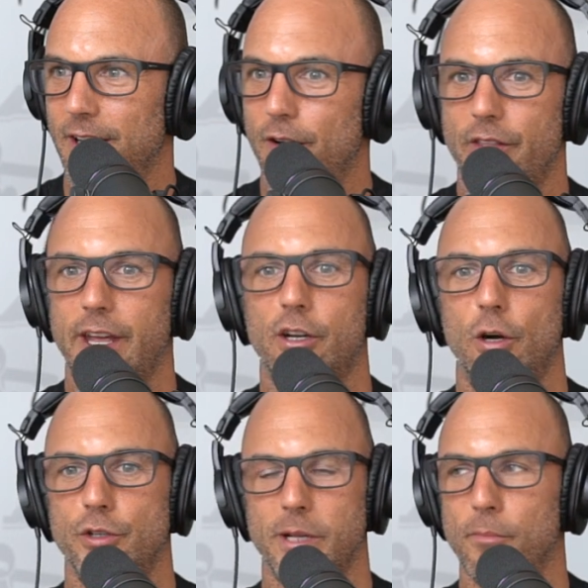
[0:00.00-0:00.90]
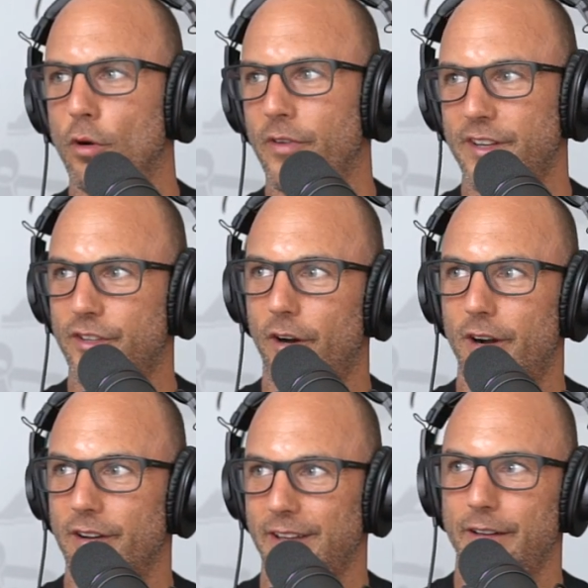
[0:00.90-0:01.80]
know, they're coaching movie
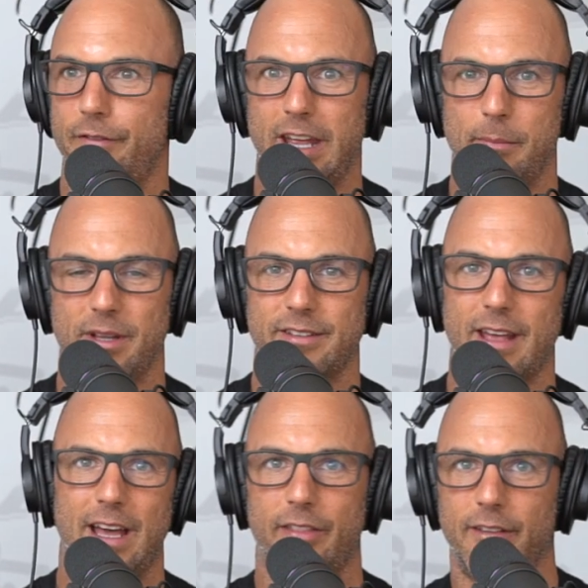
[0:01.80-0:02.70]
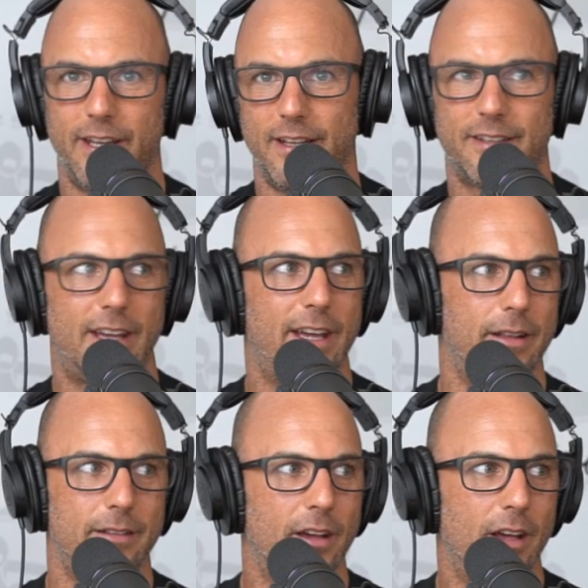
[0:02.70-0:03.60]
stars and famous athletes
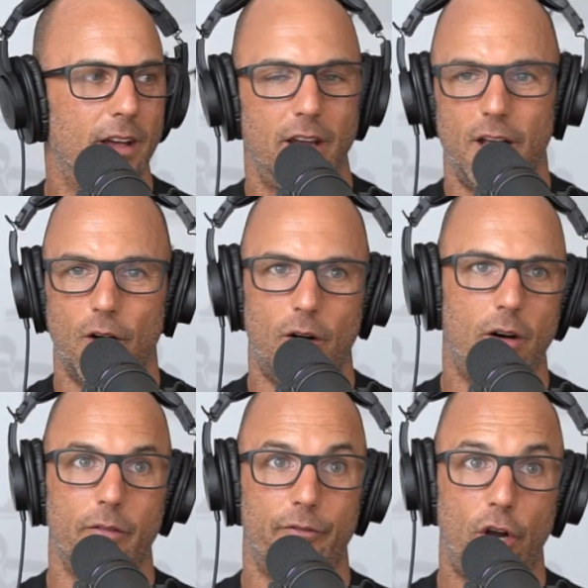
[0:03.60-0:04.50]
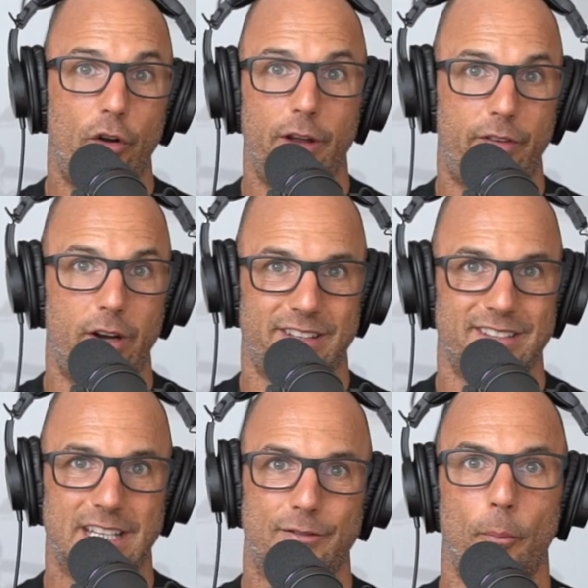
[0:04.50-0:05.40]
and, you know, very, very
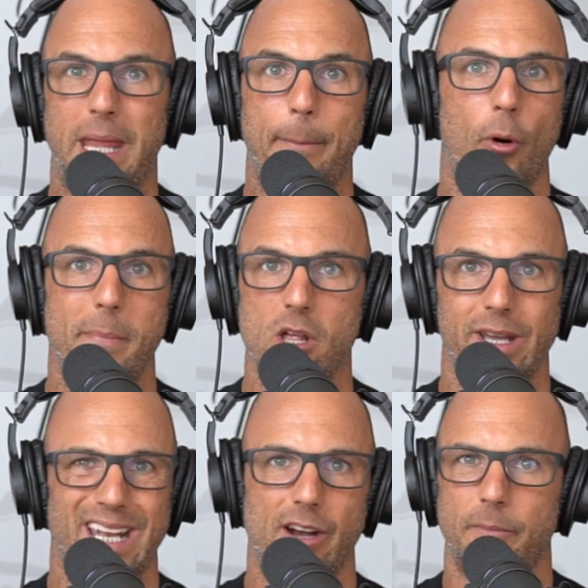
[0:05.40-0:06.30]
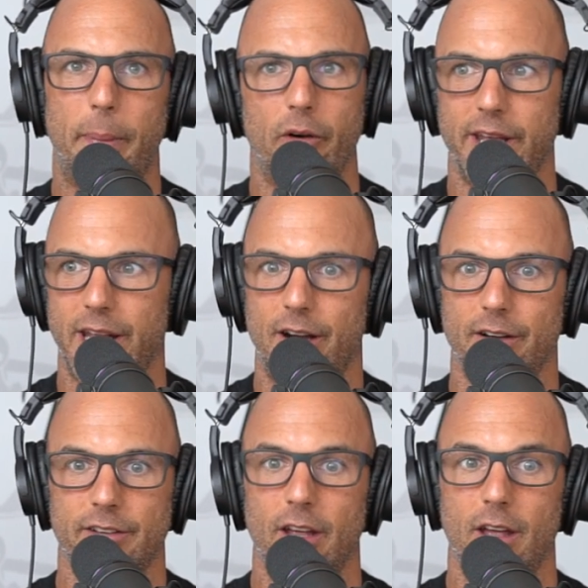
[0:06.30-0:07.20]
successful people, millionaires,
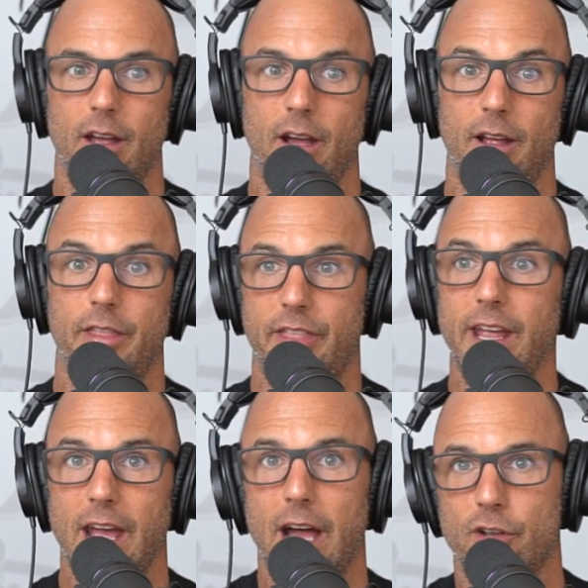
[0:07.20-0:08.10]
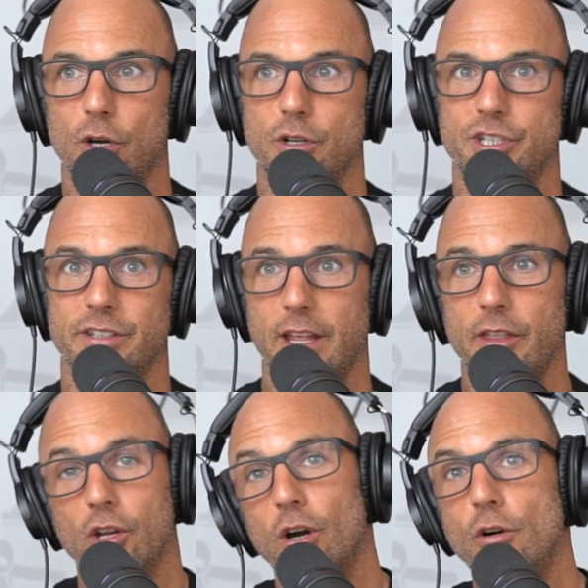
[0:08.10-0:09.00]
billionaires, and they have coaches and
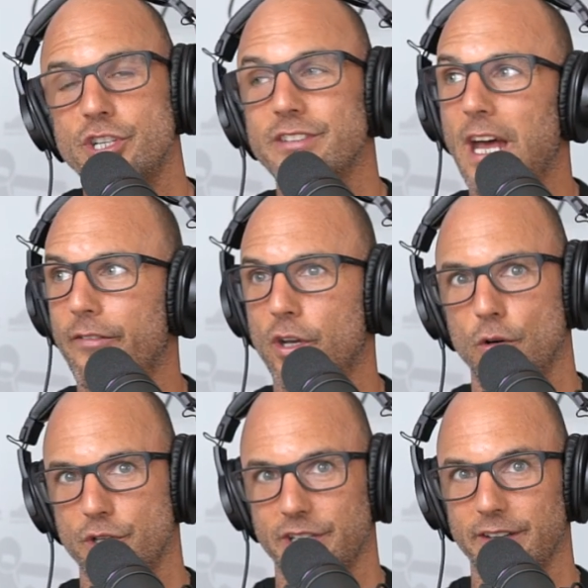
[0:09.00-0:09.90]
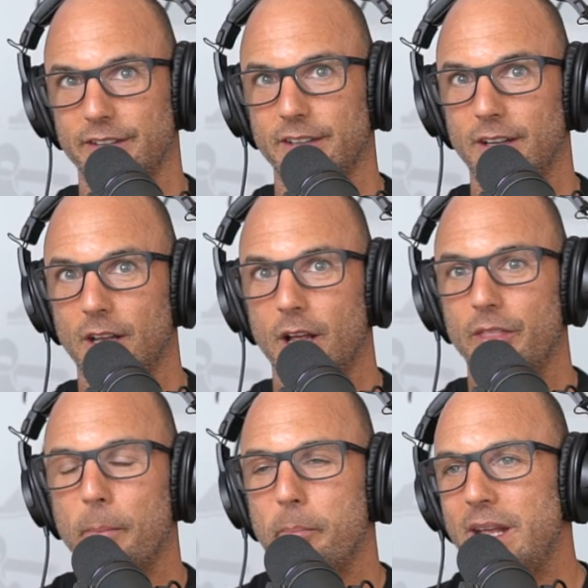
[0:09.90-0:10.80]
their coaches have coaches.
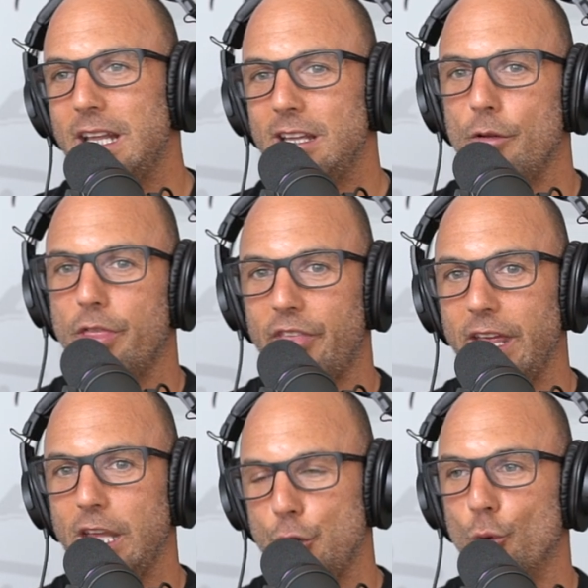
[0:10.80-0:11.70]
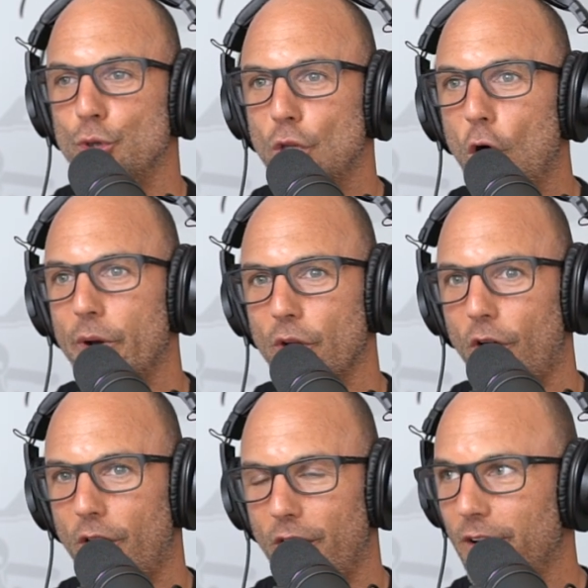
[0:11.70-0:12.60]
The minute you think you know it
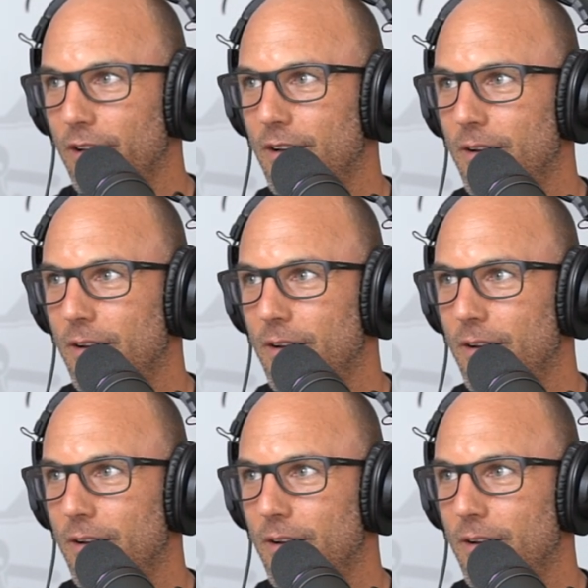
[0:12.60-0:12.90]
all,